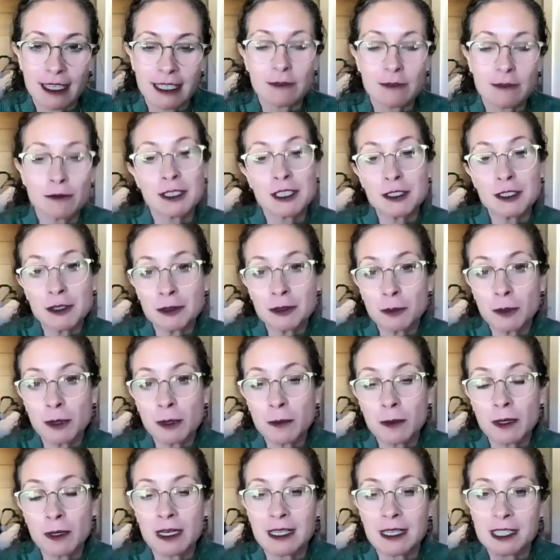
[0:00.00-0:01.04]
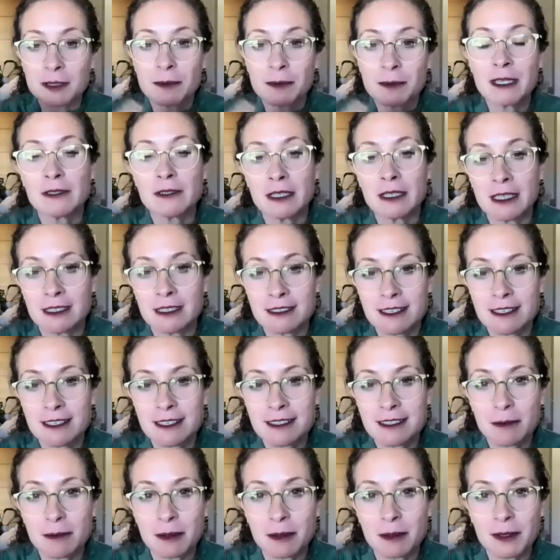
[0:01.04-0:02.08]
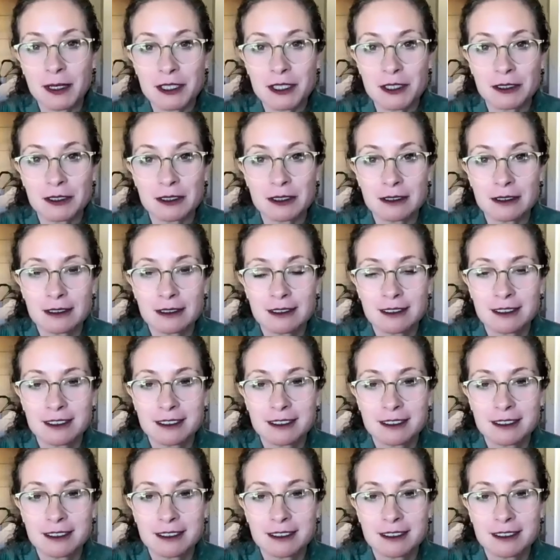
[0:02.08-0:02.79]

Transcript: And if we do, we will experience separation.